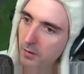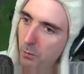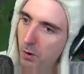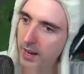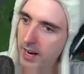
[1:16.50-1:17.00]

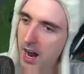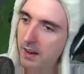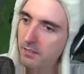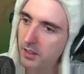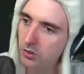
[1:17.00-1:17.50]
Why not?
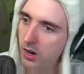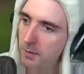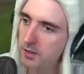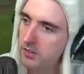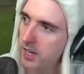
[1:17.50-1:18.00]
Let's
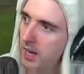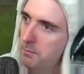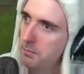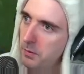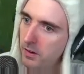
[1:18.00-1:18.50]
grab this
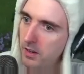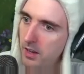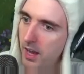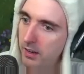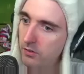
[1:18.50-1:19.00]
camp.
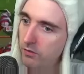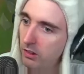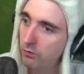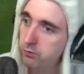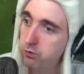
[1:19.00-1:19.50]
And
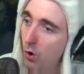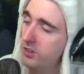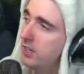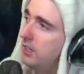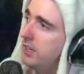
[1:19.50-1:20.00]

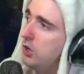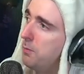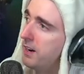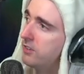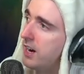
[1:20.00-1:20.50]
fortunately,
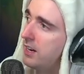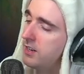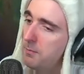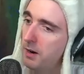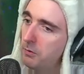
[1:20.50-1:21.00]
nobody's died
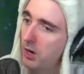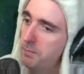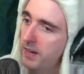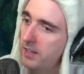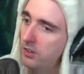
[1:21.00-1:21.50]
yet, but I'm going
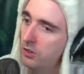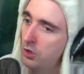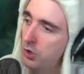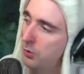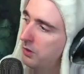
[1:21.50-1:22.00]
to ping
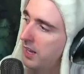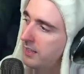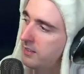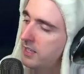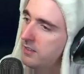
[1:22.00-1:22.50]
Nunu
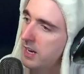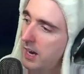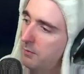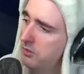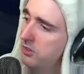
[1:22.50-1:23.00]
like 10
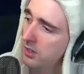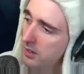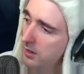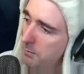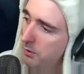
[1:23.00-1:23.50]
times
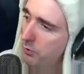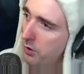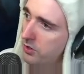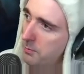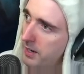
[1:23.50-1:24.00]

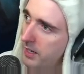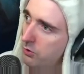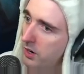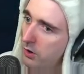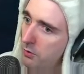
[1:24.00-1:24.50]
before somebody
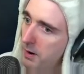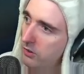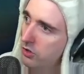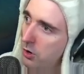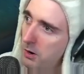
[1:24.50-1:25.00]
gets ran over by
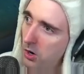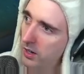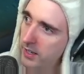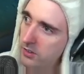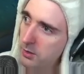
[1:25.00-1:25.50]
a snowball.
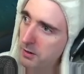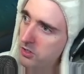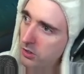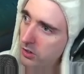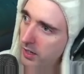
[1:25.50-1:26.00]
And then somebody's
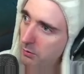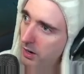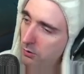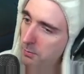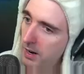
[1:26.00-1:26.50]
still going to get
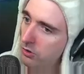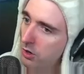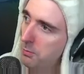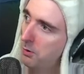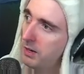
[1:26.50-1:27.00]
ran over by a
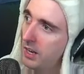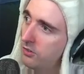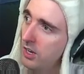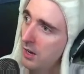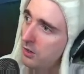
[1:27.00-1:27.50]
snowball
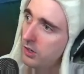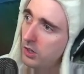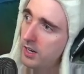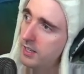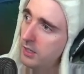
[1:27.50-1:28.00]
because they're
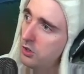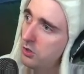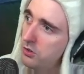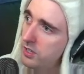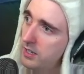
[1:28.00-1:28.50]
going to think
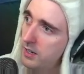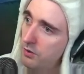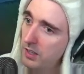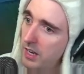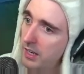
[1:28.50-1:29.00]
Nunu's in a
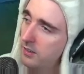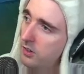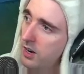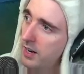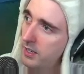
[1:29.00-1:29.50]
different lane.
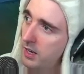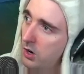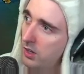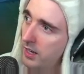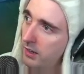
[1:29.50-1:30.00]
They're not in
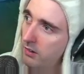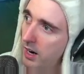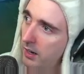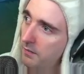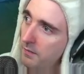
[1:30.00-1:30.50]
their lane, right?